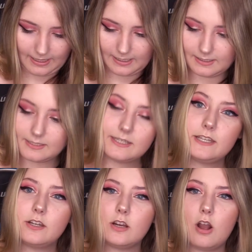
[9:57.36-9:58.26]
And
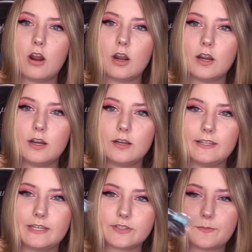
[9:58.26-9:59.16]
here's
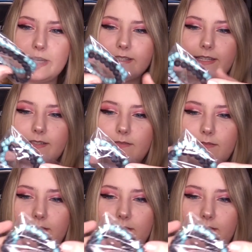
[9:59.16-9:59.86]
the bracelet.